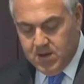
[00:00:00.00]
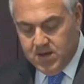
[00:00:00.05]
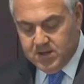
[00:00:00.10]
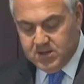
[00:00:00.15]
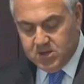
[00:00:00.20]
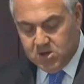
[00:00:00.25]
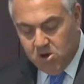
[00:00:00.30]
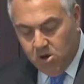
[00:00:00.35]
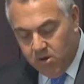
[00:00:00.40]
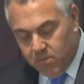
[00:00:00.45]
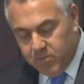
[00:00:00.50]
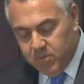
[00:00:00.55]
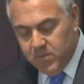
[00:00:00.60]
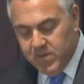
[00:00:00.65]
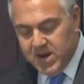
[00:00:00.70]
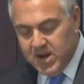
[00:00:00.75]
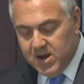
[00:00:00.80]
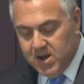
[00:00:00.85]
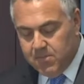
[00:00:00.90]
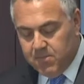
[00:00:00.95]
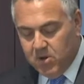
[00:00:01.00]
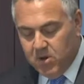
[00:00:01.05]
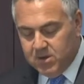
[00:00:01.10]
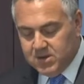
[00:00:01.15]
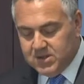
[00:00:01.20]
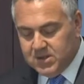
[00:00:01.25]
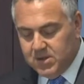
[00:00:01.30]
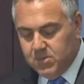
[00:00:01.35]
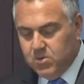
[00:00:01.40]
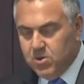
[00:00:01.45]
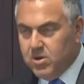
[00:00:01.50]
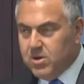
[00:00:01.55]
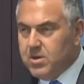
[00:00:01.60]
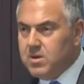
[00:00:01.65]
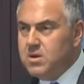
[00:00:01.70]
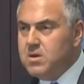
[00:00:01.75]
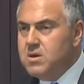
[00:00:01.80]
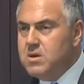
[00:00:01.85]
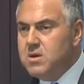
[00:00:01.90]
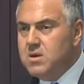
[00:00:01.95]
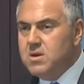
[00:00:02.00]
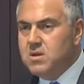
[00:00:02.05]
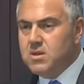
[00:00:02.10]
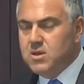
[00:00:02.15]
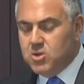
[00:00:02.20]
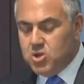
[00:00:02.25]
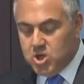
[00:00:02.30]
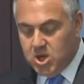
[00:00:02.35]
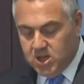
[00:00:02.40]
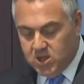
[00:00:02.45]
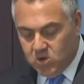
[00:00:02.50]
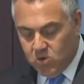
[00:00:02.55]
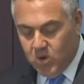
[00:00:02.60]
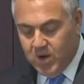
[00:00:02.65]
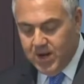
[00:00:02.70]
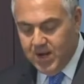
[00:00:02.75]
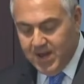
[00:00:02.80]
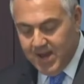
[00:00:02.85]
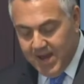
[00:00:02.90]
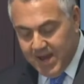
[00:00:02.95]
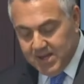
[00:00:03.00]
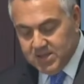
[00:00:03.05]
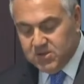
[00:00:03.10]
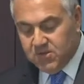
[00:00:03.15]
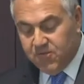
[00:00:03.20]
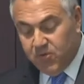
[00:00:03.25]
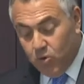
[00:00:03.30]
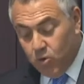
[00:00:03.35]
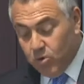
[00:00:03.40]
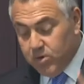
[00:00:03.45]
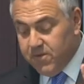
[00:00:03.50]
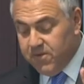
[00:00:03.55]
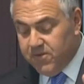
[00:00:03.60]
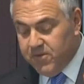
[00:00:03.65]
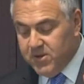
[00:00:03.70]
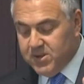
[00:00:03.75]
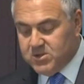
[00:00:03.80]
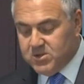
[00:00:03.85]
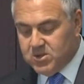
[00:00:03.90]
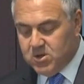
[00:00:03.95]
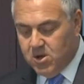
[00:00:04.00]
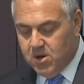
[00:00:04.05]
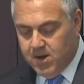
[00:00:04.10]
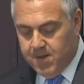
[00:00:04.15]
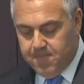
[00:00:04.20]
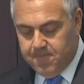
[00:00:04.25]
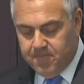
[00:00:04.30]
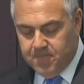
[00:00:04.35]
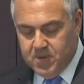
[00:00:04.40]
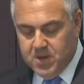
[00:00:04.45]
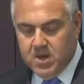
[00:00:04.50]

And to complement our policy work, the G20 has, for the first time,